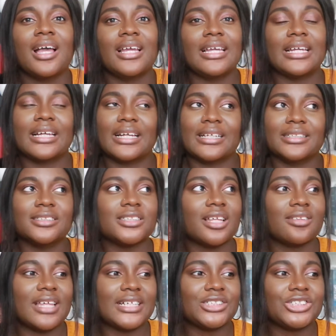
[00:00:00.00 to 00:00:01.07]
and
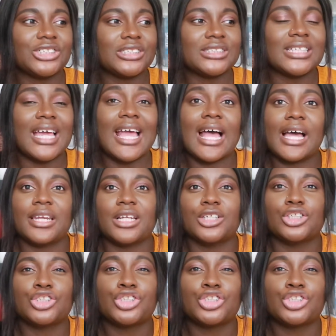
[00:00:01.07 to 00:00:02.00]
that just added